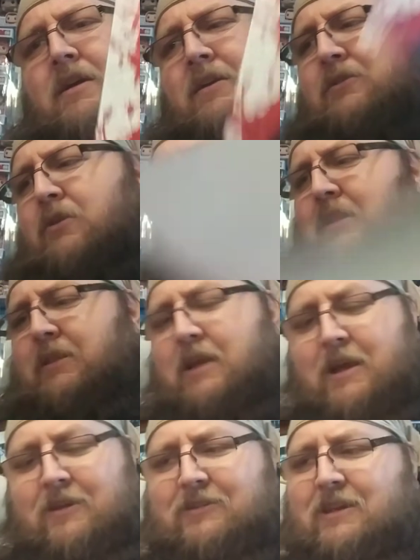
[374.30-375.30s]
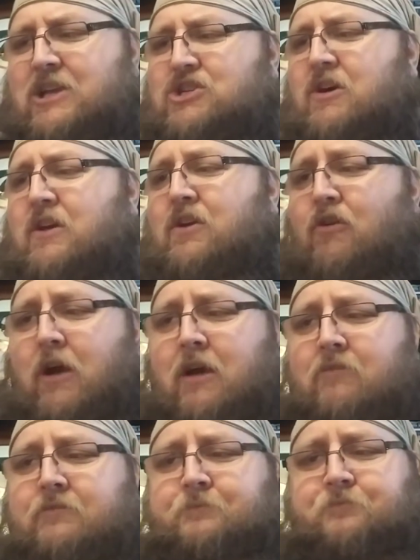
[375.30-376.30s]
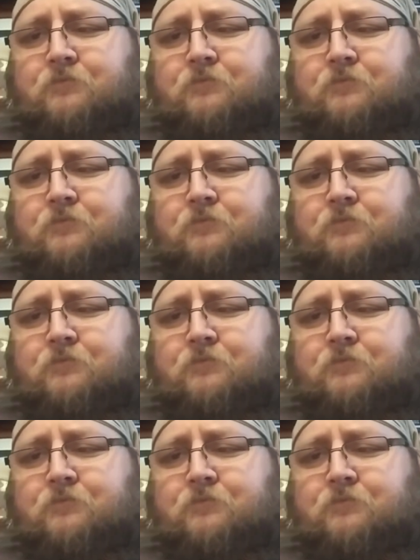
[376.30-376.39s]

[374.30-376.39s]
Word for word: So you got the ACH autograph.